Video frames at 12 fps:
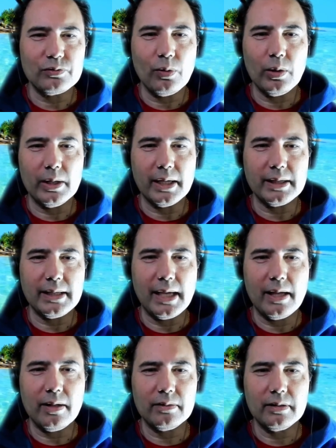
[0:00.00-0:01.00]
rolling it
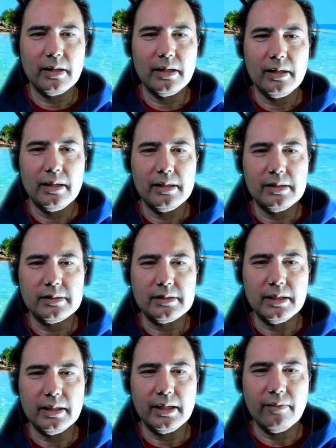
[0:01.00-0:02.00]
down,
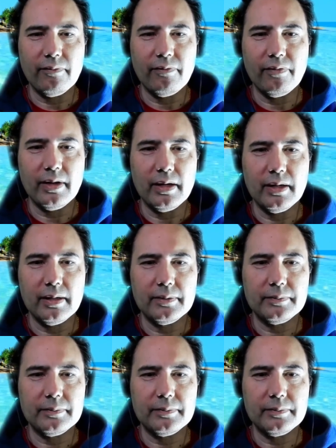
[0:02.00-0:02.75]
seeing if I